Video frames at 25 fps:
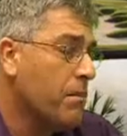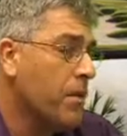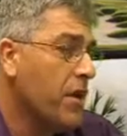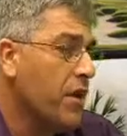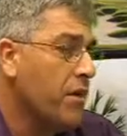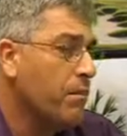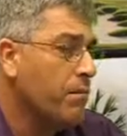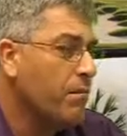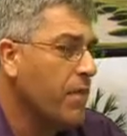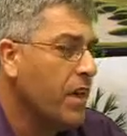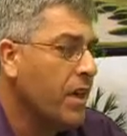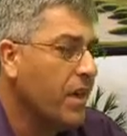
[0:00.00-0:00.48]

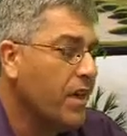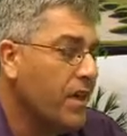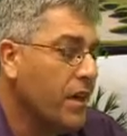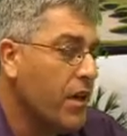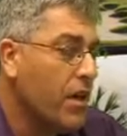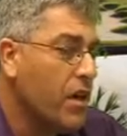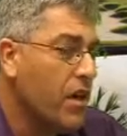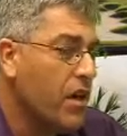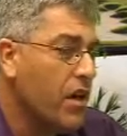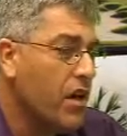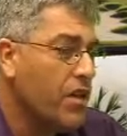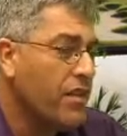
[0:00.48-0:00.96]

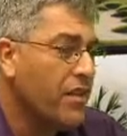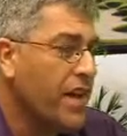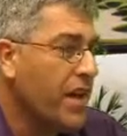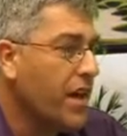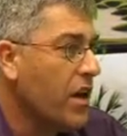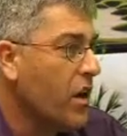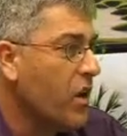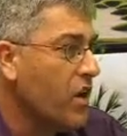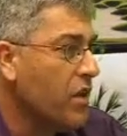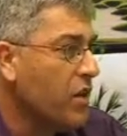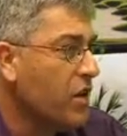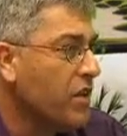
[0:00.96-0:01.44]
I think
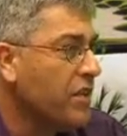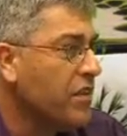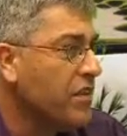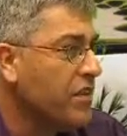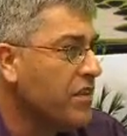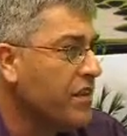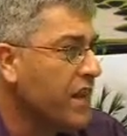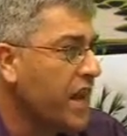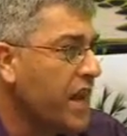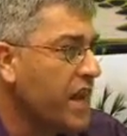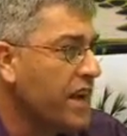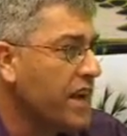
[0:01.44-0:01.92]
our
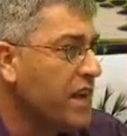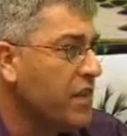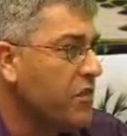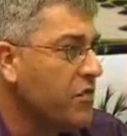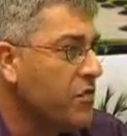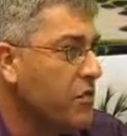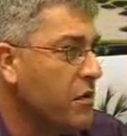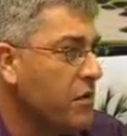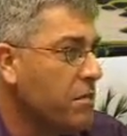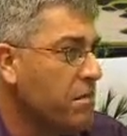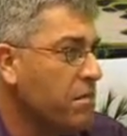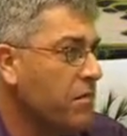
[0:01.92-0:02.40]
understanding
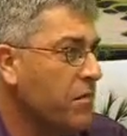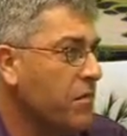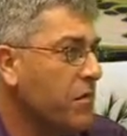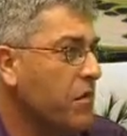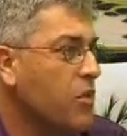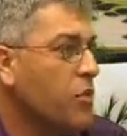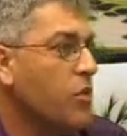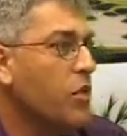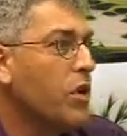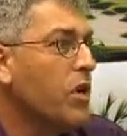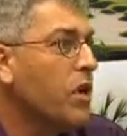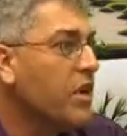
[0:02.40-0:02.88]
from the
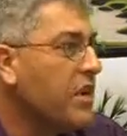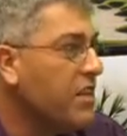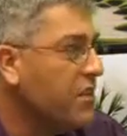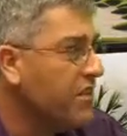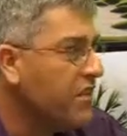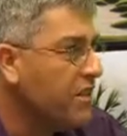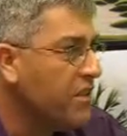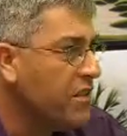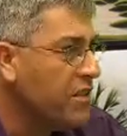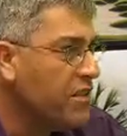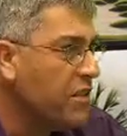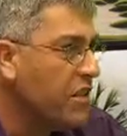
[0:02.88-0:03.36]

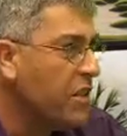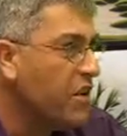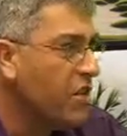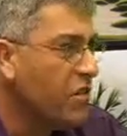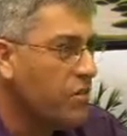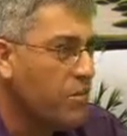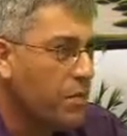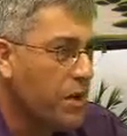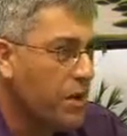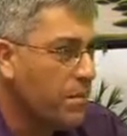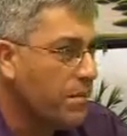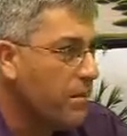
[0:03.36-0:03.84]
releases that
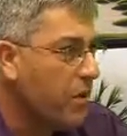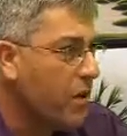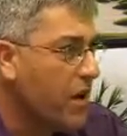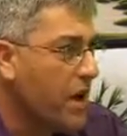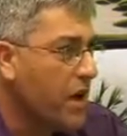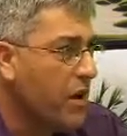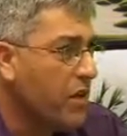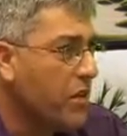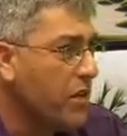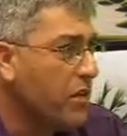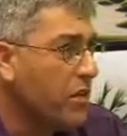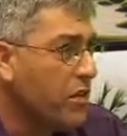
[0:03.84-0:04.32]
have been put
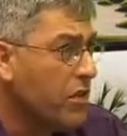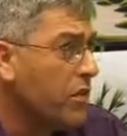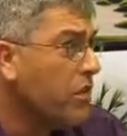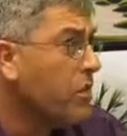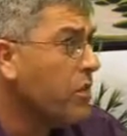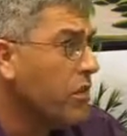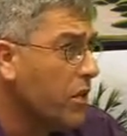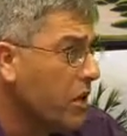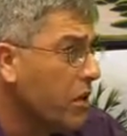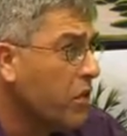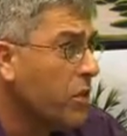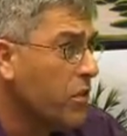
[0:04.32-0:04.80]
out,
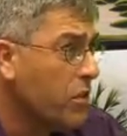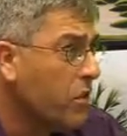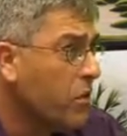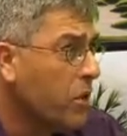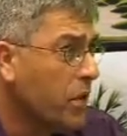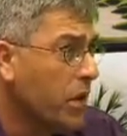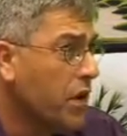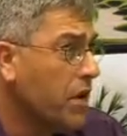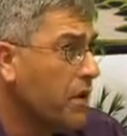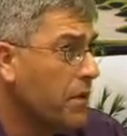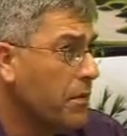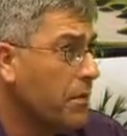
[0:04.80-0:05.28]
there are
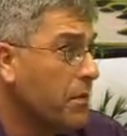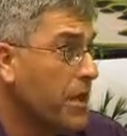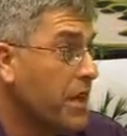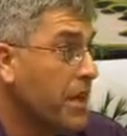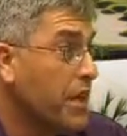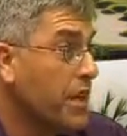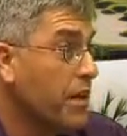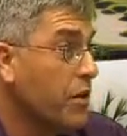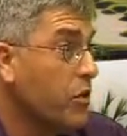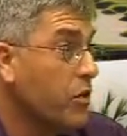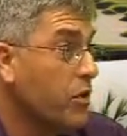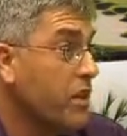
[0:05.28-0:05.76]
going to
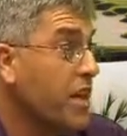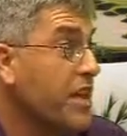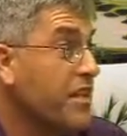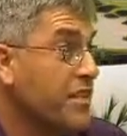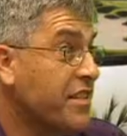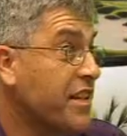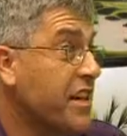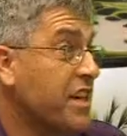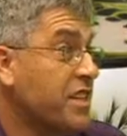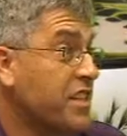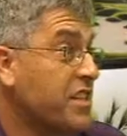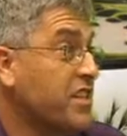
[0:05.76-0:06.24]
be, or they're
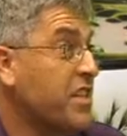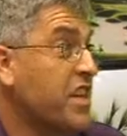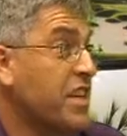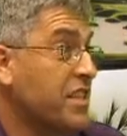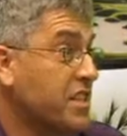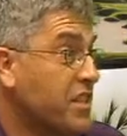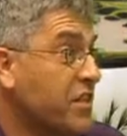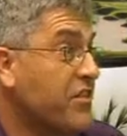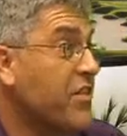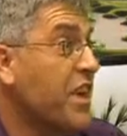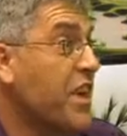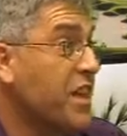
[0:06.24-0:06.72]
saying, six
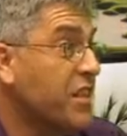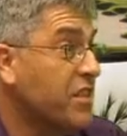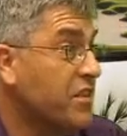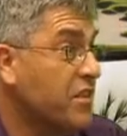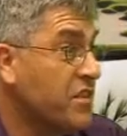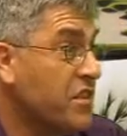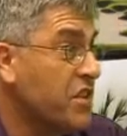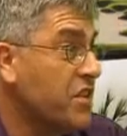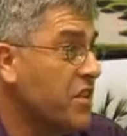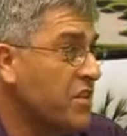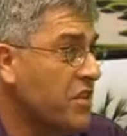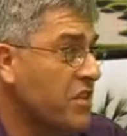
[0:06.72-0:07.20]
events
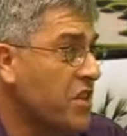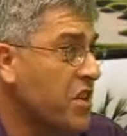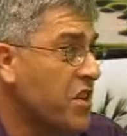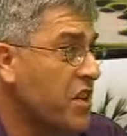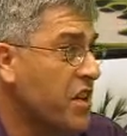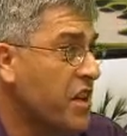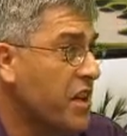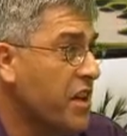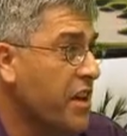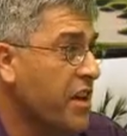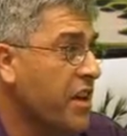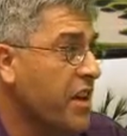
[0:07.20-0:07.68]
this
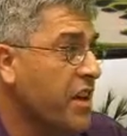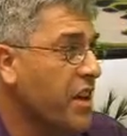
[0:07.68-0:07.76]
year.